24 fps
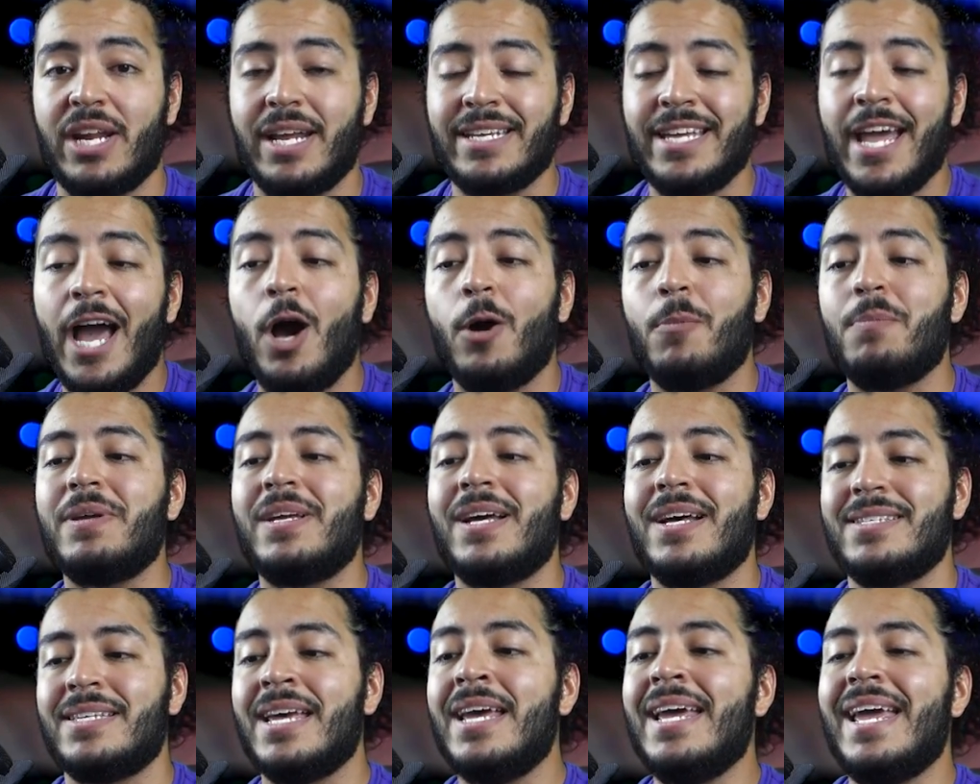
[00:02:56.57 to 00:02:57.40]
account
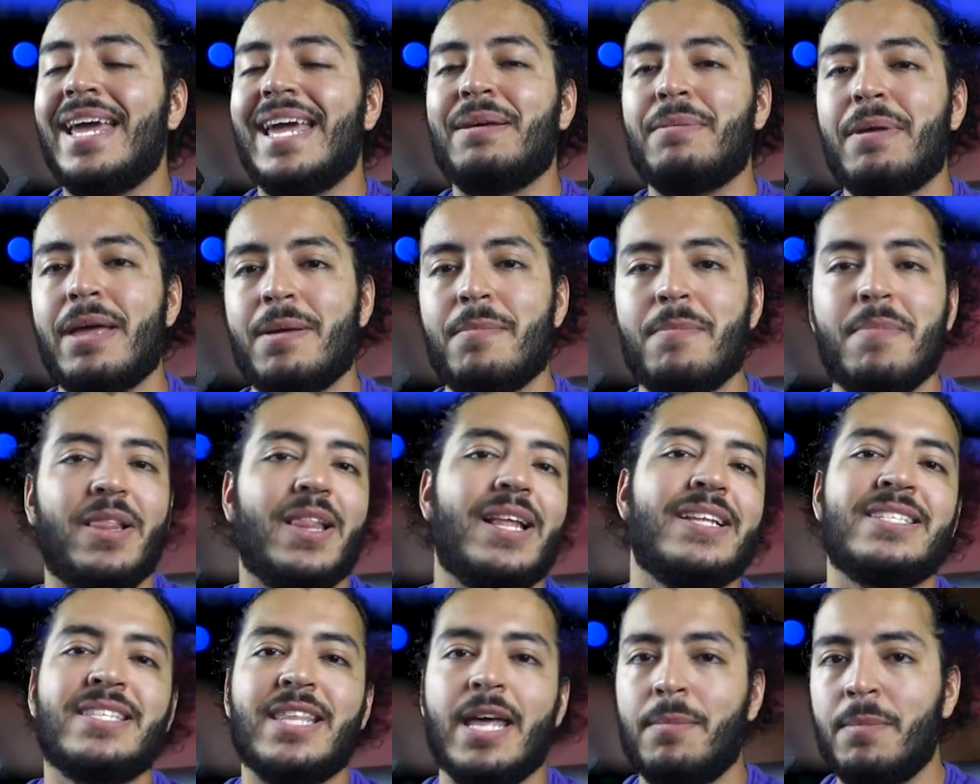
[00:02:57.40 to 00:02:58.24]
because it
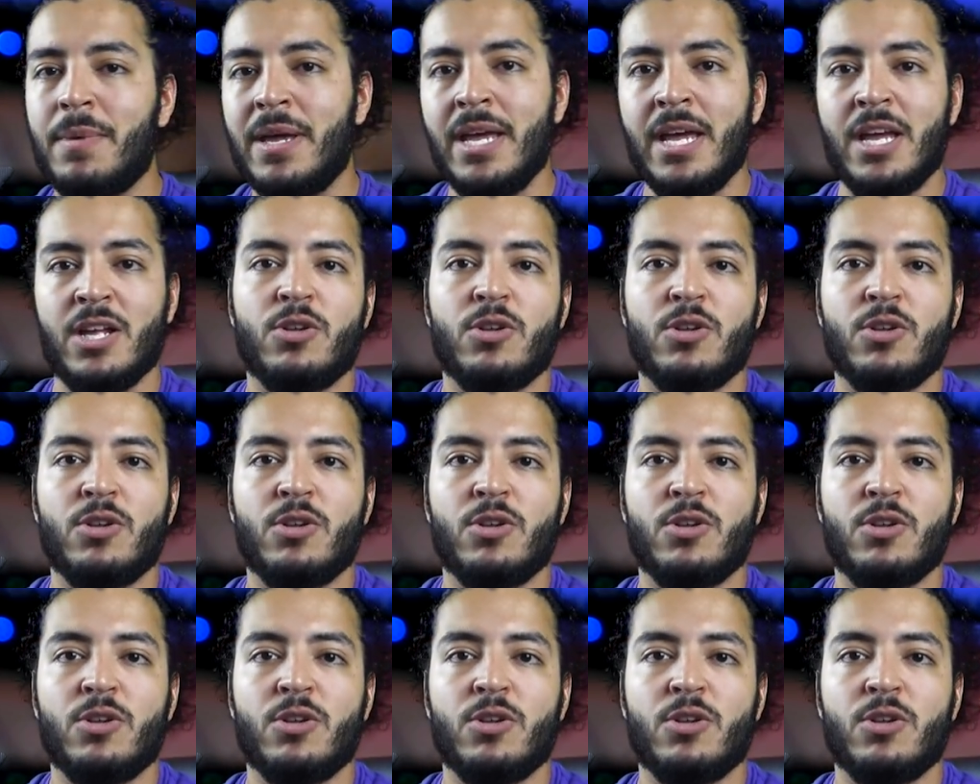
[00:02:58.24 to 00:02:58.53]
lets them